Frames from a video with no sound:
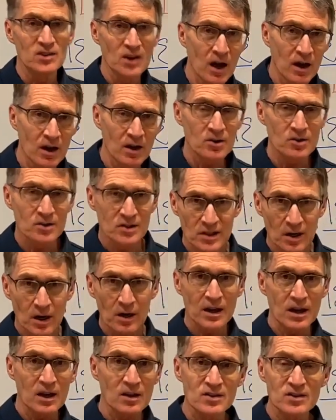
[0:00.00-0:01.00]
soccer
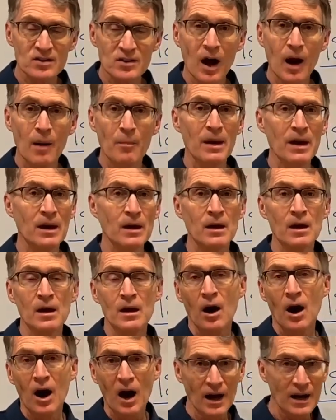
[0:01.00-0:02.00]
starting and stopping,
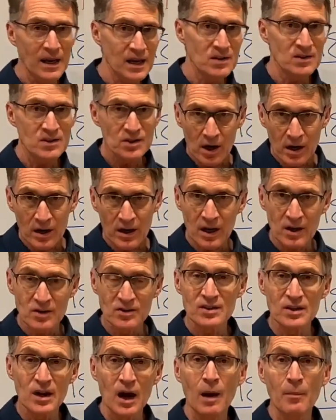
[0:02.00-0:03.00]
hockey starting
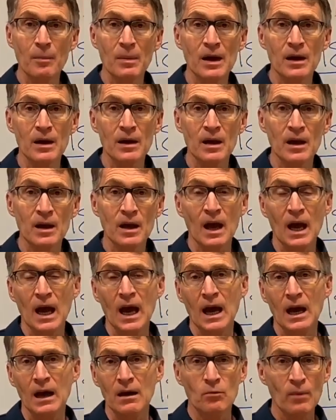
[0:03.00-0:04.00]
and stopping,
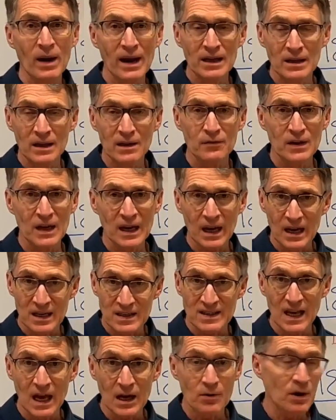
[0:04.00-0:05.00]
weightlifting,
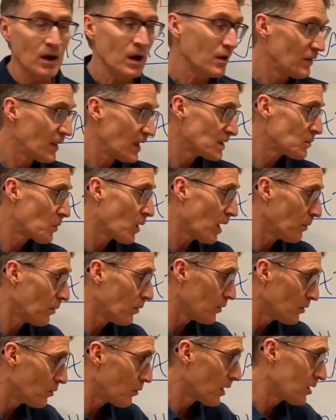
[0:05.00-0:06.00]
etc., that's
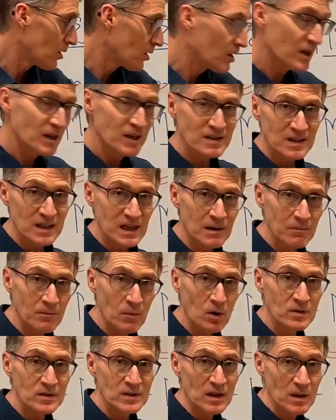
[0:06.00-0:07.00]
probably where you're going to see
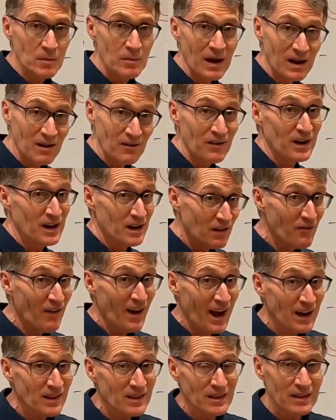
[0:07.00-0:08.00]
most of the benefit. And in
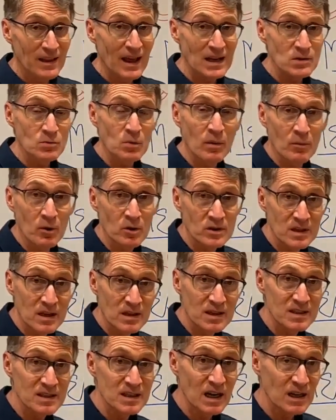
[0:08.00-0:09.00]
fact, that's what most
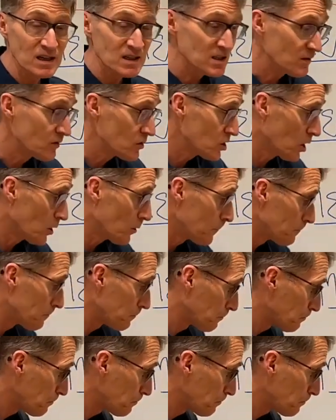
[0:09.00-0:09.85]
of the studies have shown.